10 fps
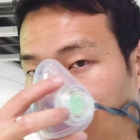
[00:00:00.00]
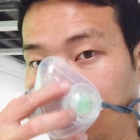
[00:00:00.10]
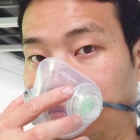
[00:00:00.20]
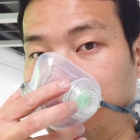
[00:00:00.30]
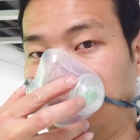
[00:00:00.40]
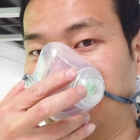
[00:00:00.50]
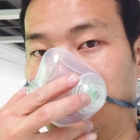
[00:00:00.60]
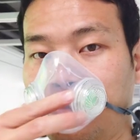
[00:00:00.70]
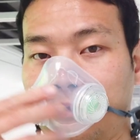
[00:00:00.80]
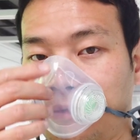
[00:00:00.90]
and should be
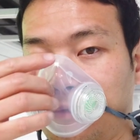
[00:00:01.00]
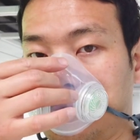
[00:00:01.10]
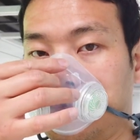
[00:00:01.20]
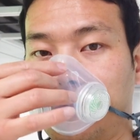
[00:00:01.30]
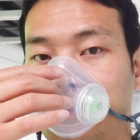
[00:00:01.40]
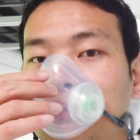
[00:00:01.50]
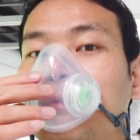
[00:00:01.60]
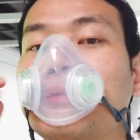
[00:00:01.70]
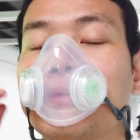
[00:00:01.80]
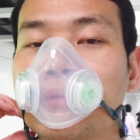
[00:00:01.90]
safer than most
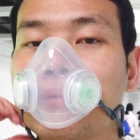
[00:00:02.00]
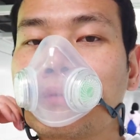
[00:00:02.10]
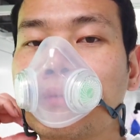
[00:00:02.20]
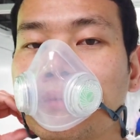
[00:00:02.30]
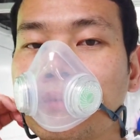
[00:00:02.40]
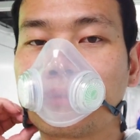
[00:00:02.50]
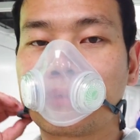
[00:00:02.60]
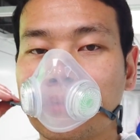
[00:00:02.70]
surgical masks,